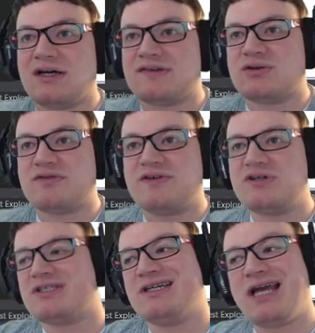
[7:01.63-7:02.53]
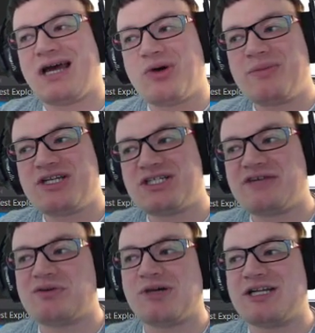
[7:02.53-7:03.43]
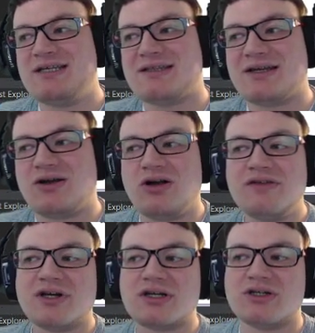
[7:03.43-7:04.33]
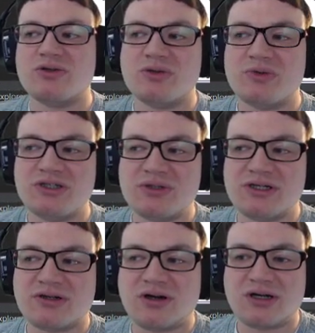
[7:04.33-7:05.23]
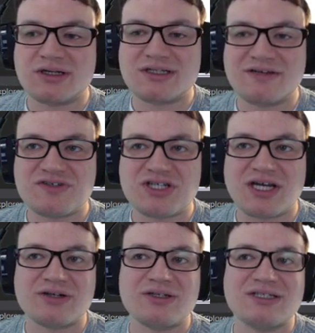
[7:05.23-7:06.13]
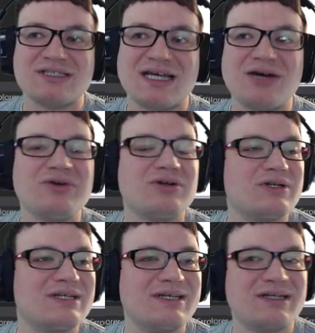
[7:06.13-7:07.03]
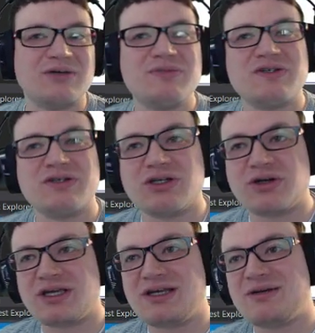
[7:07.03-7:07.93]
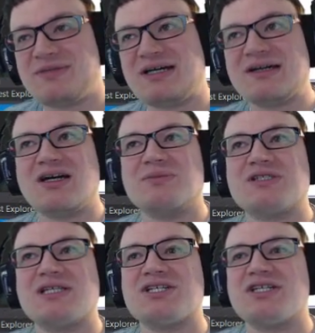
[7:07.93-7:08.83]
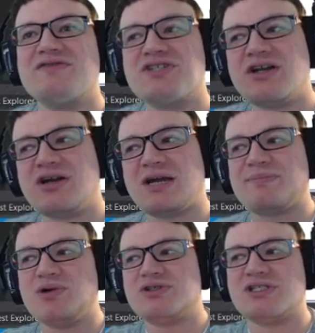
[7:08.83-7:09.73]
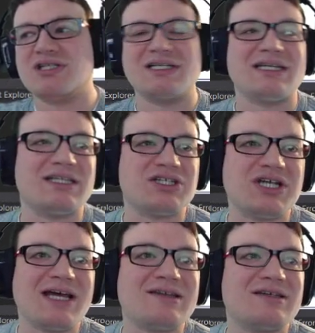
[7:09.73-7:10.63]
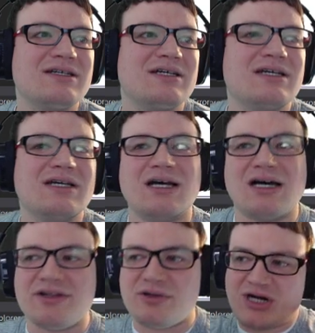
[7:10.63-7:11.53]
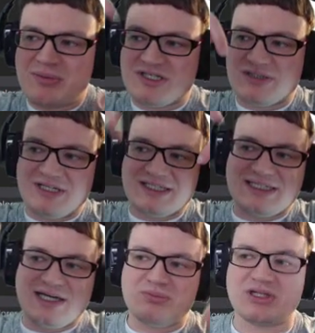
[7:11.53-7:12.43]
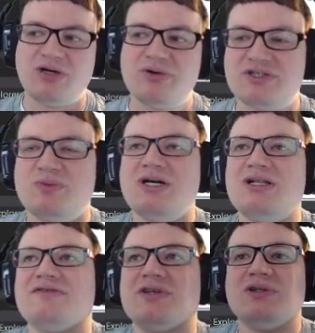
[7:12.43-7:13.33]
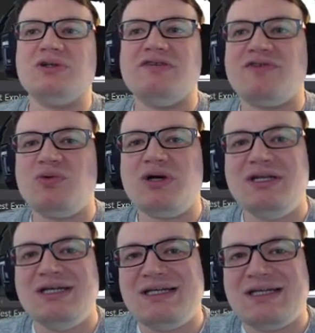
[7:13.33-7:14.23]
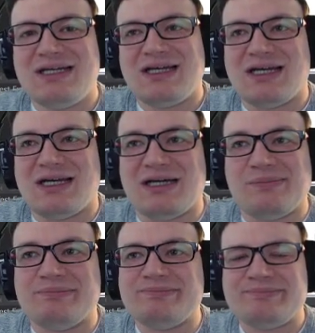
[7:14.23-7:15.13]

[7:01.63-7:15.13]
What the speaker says: So the first thing, I want to mention to everybody that all of our code that we do here on DevChatter is out on GitHub, so you can go to github.com/devchatter. I posted the link in the chat. There are probably some links down below as well if you're looking for one. All